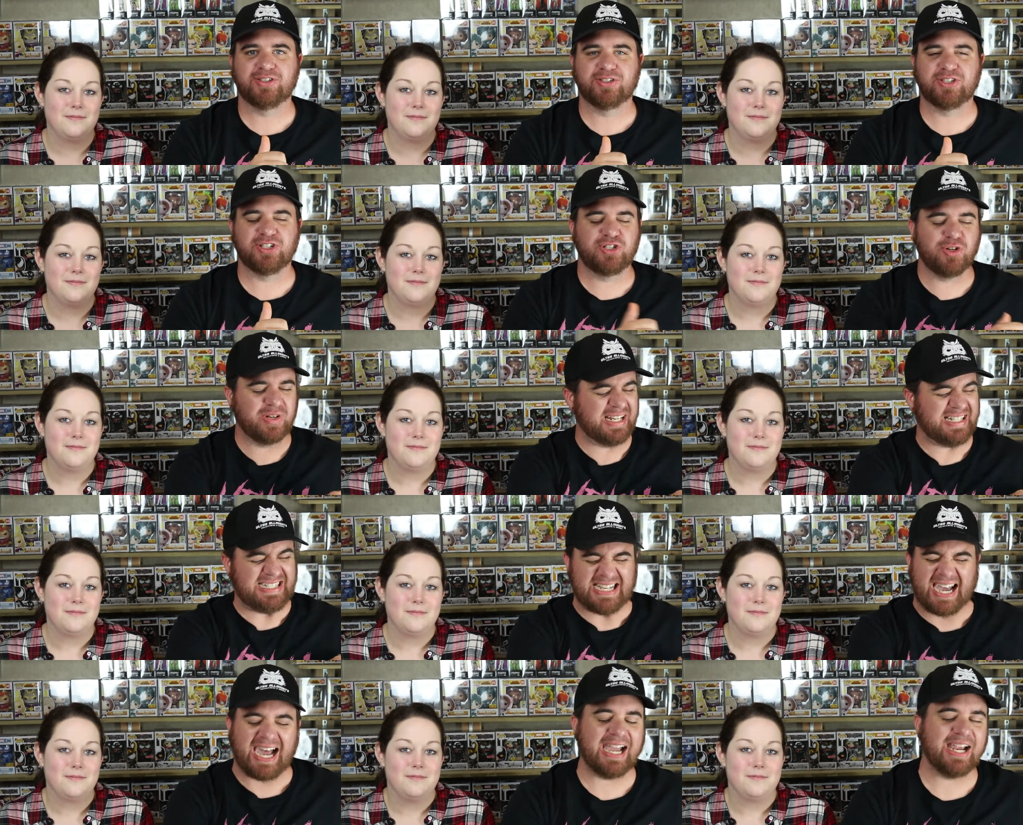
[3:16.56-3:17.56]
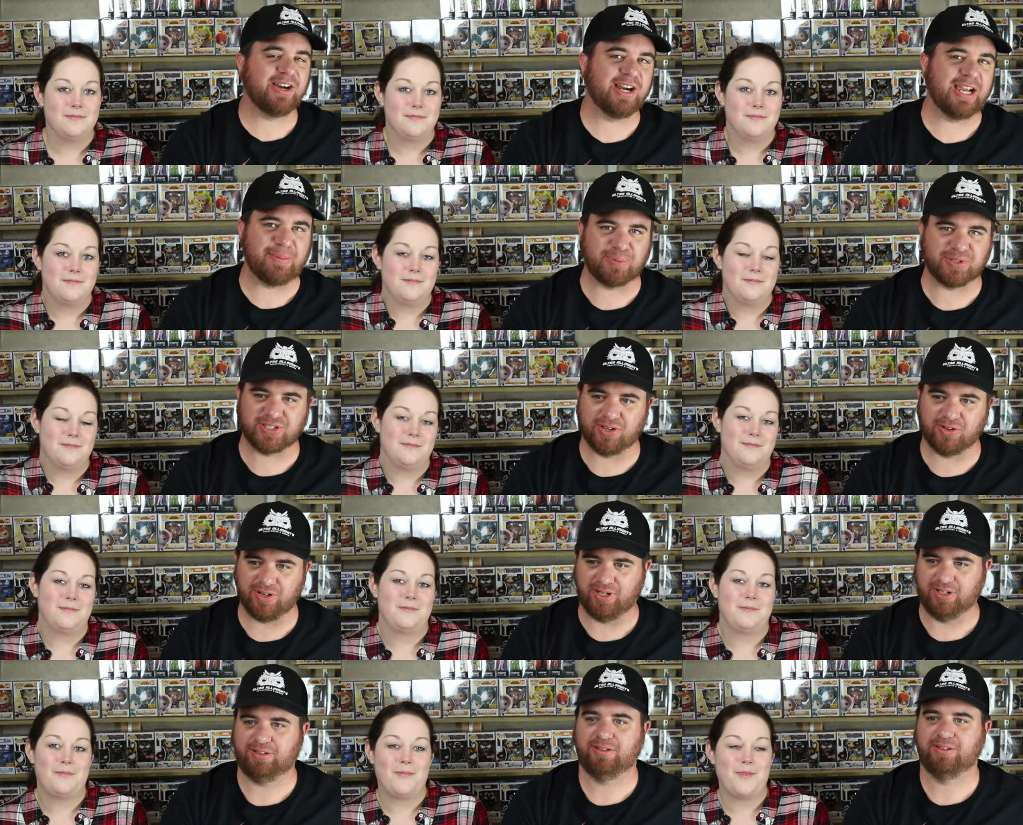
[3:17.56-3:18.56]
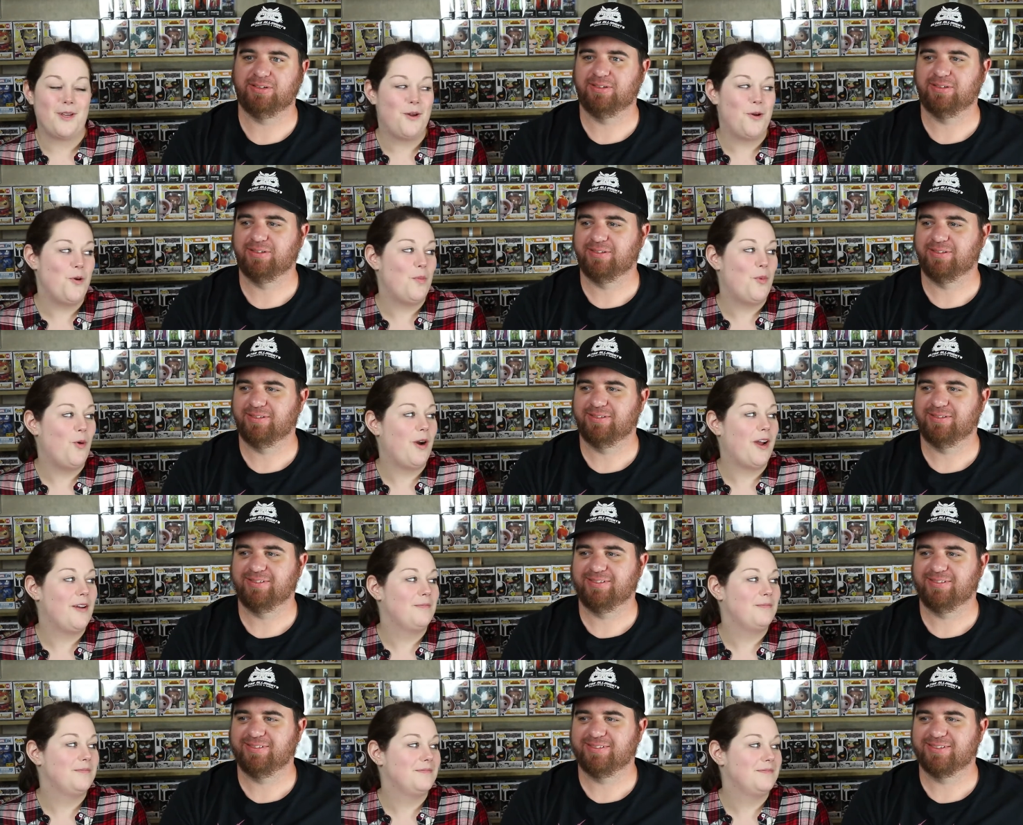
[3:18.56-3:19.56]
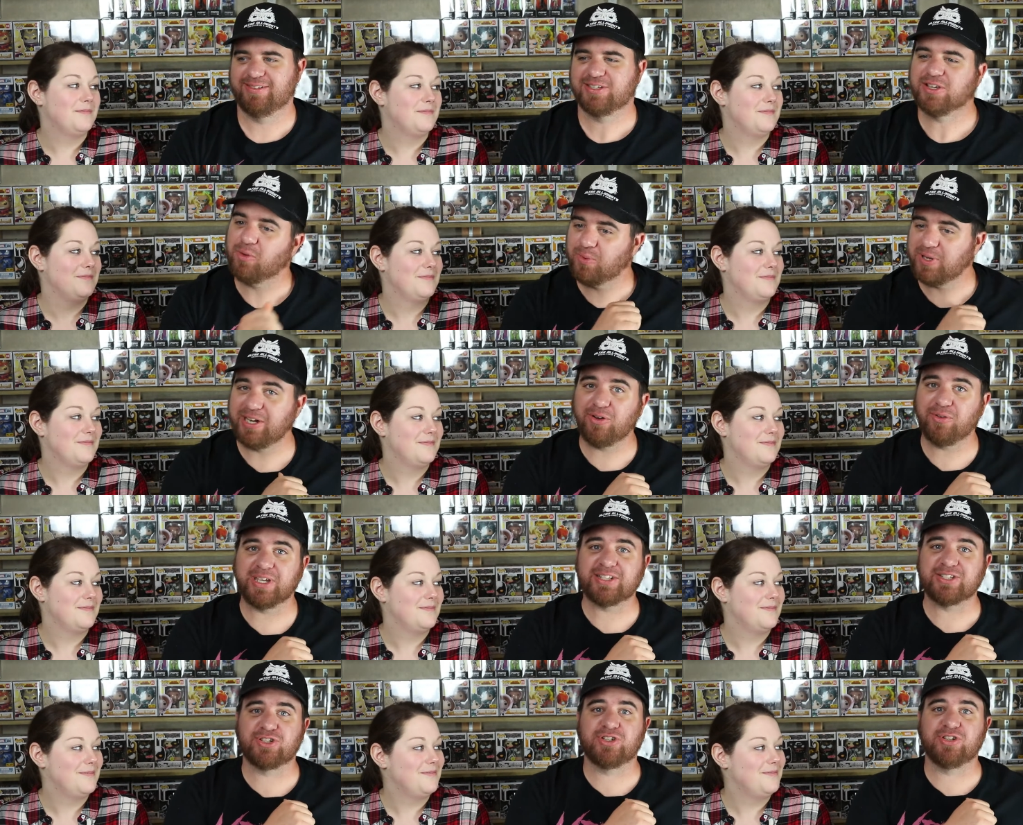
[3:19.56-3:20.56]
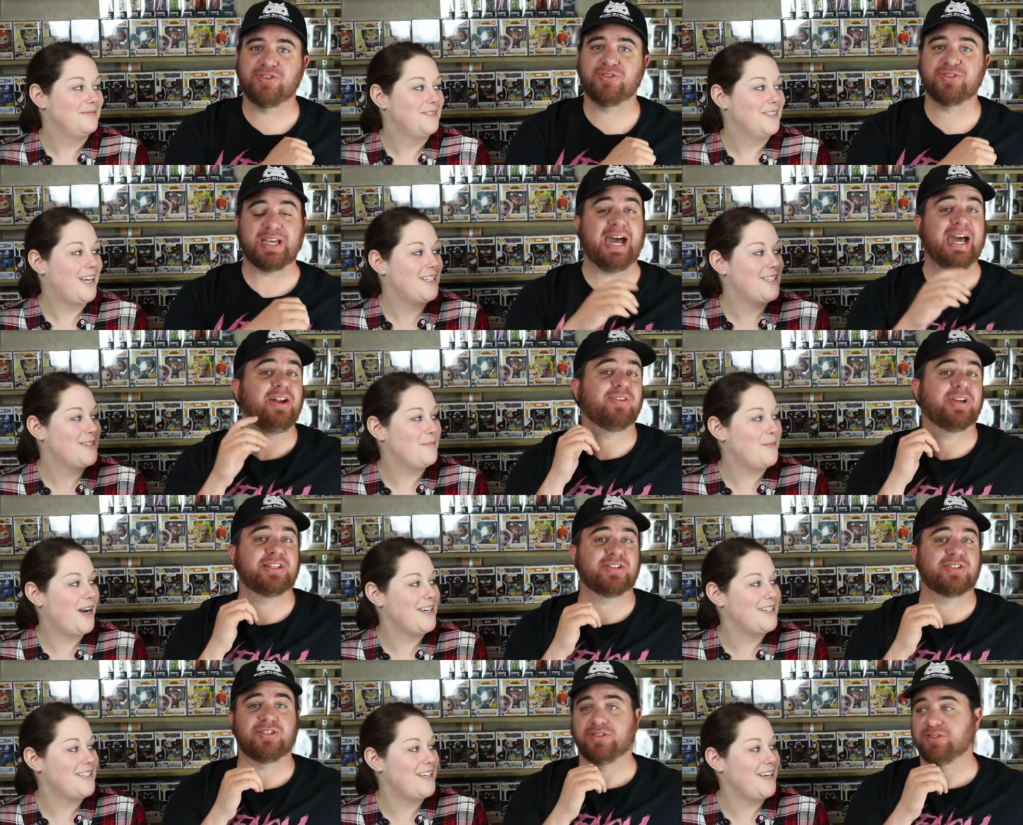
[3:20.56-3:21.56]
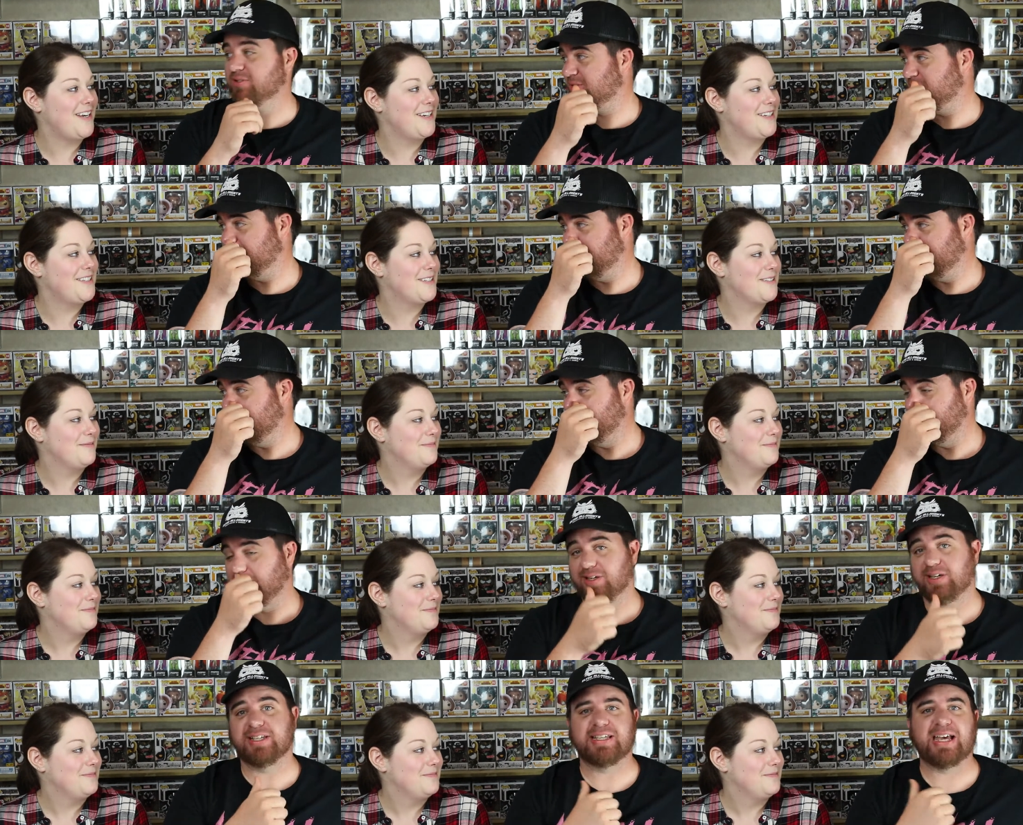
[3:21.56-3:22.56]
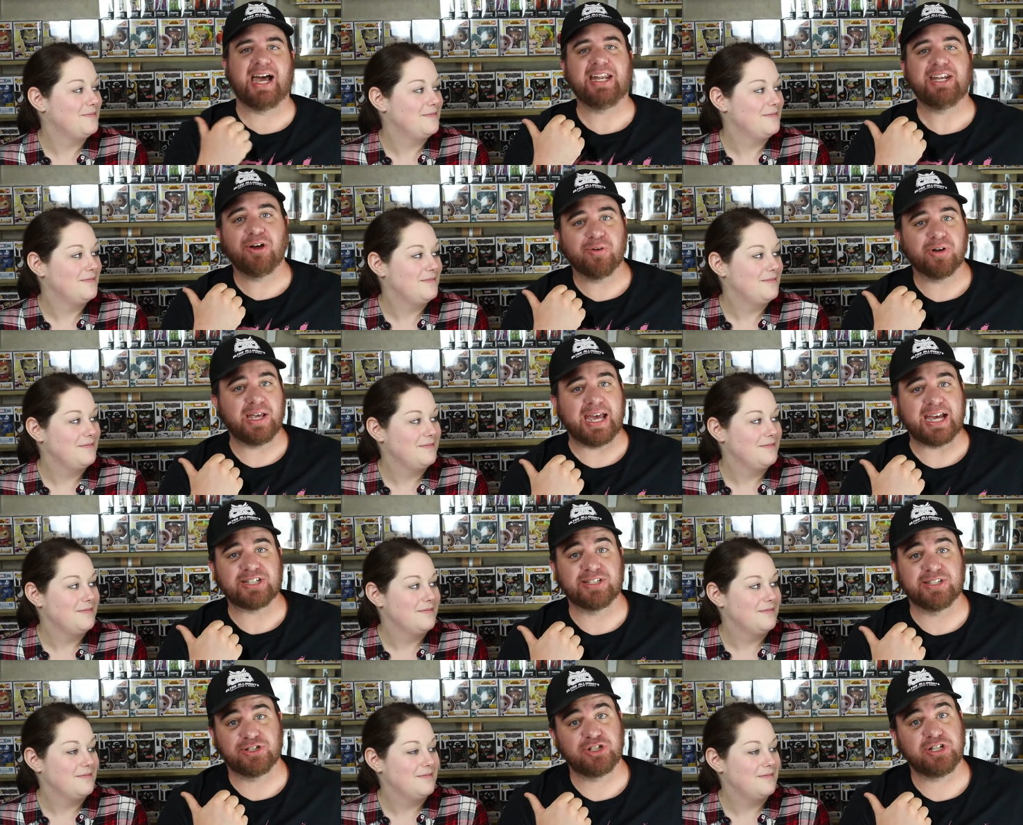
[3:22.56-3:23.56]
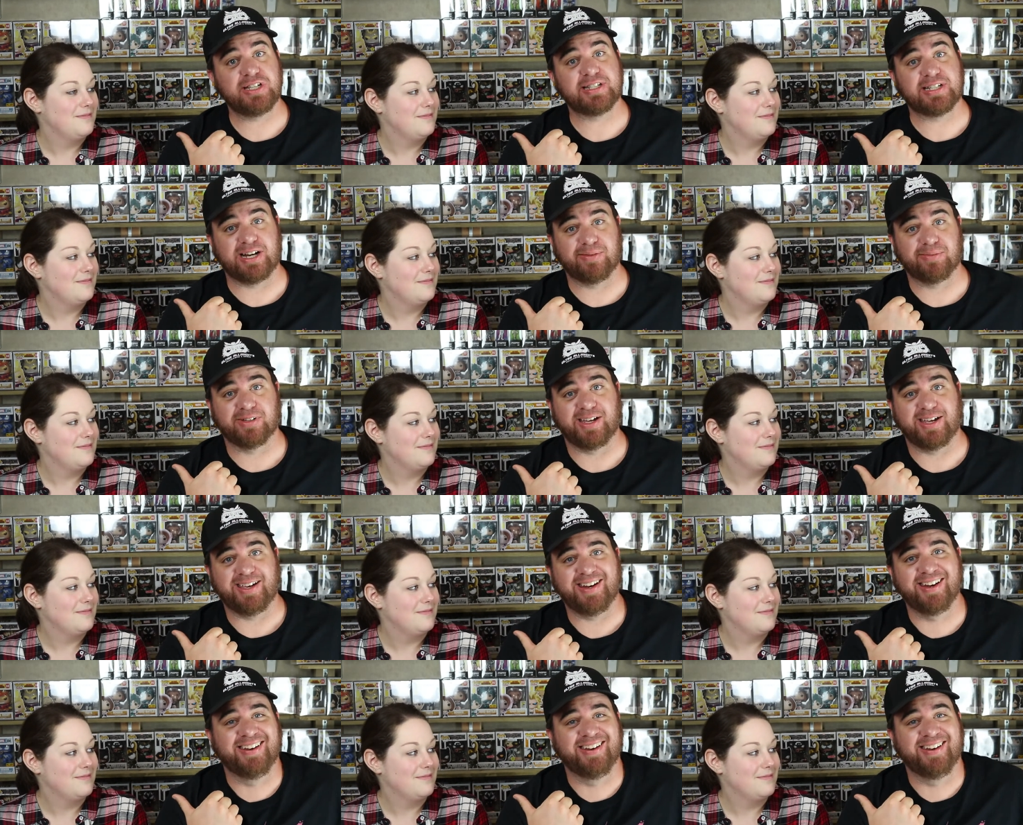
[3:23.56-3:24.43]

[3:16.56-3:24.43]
Speaker 1: to do an entire episode on. Oh boy. So we don't get to choose. That's I don't get to choose. Stakes. Because I know what accents she's terrible at.